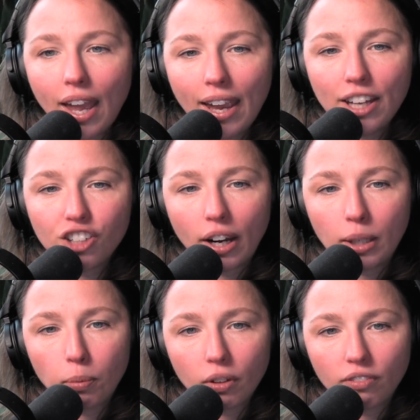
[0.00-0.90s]
A
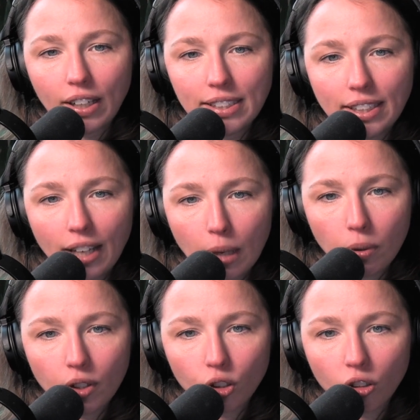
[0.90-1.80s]
tried to book flights today,
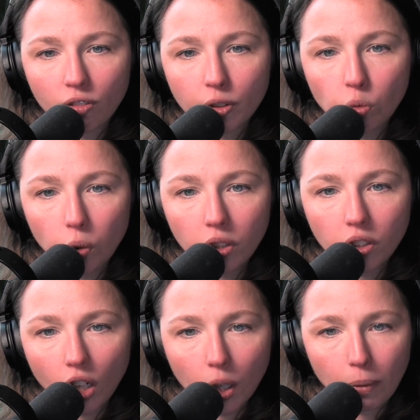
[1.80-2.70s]
but their girlfriend
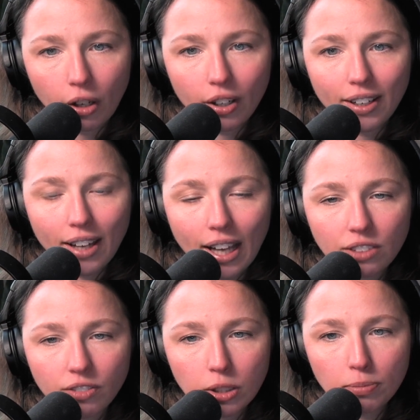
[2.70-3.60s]
wouldn't talk about it and
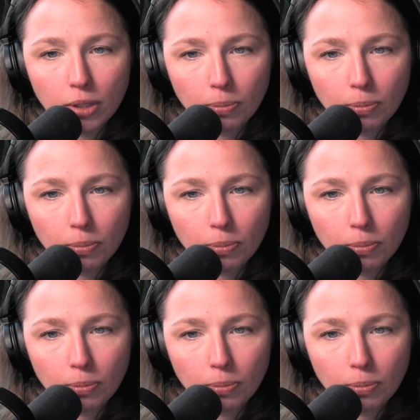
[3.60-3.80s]
asked for some